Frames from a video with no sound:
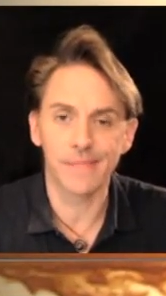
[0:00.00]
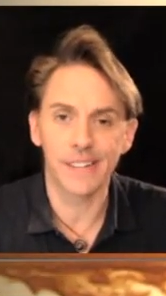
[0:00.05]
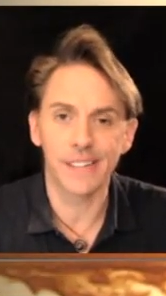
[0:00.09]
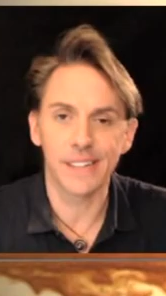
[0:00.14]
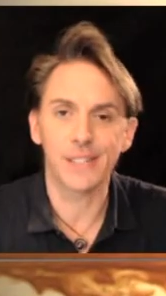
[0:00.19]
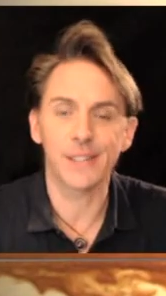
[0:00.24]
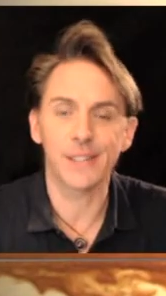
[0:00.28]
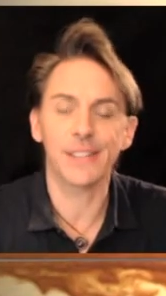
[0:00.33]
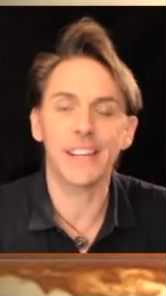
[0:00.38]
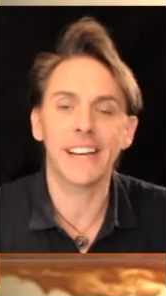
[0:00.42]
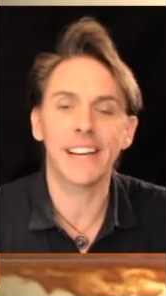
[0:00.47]

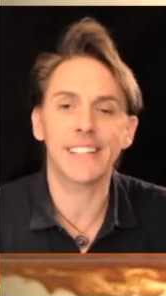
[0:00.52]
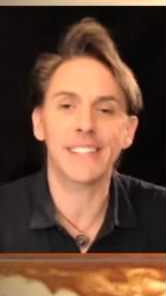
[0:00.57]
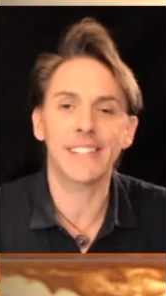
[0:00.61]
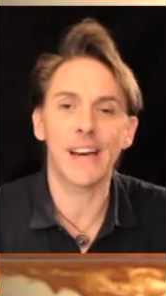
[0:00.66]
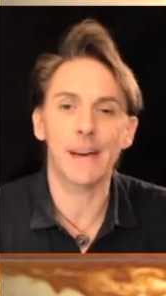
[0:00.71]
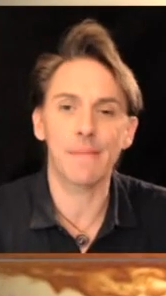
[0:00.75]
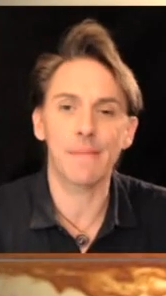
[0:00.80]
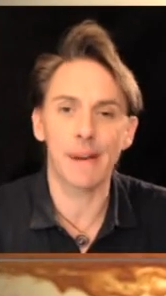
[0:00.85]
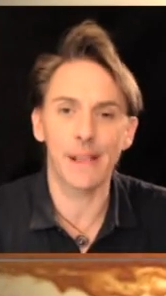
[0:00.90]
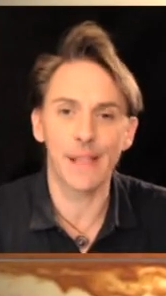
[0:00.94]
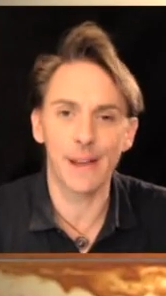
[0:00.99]
Until next
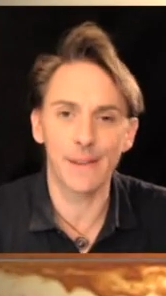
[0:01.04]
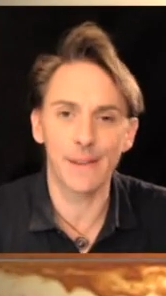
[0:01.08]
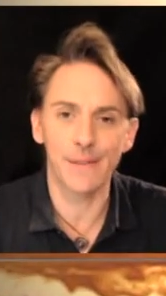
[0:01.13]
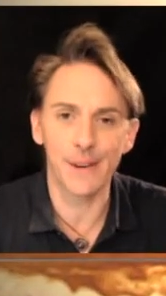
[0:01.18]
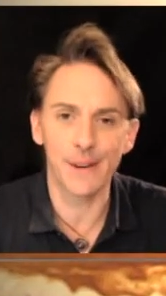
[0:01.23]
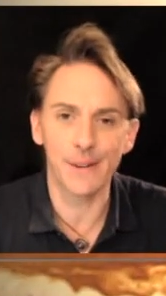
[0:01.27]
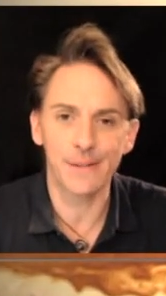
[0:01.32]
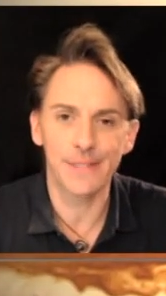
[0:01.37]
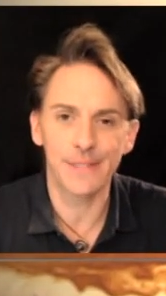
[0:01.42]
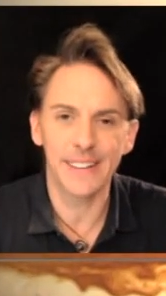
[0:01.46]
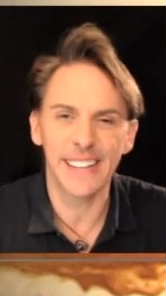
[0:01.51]
time, I love
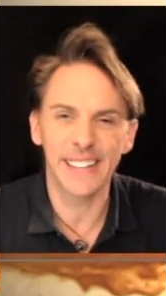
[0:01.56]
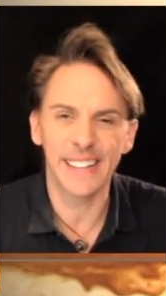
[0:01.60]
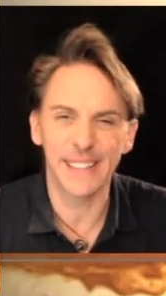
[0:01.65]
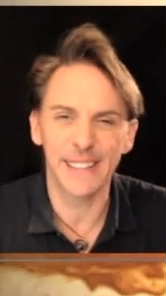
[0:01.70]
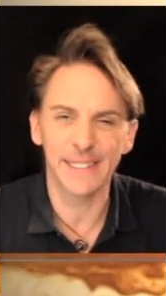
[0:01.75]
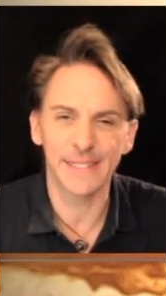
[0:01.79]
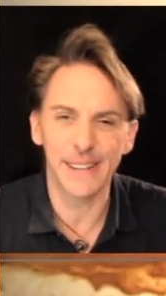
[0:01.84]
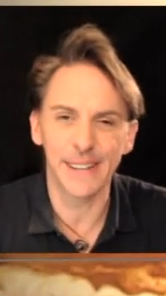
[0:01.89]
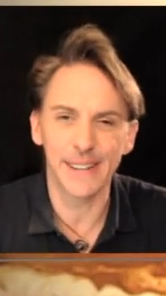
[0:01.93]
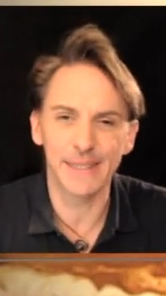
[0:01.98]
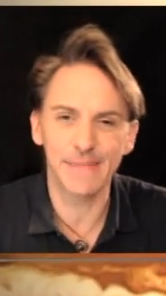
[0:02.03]
you, and
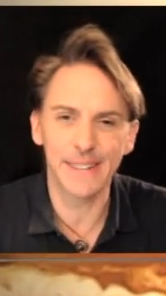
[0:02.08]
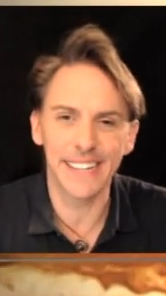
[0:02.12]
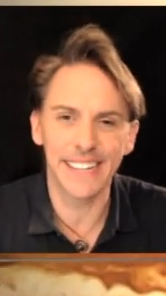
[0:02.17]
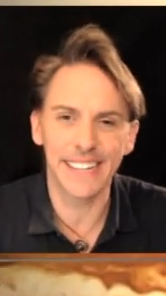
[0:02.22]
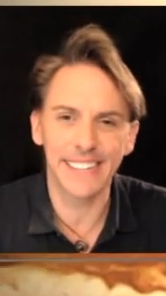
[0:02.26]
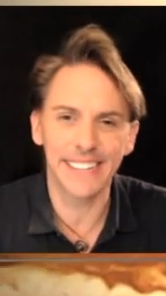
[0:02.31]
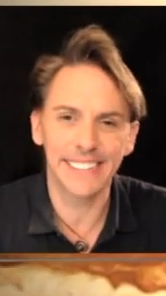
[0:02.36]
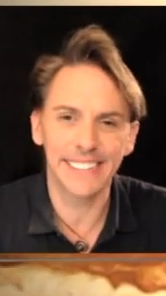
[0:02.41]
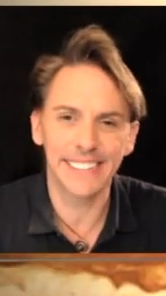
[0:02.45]
live, love, be.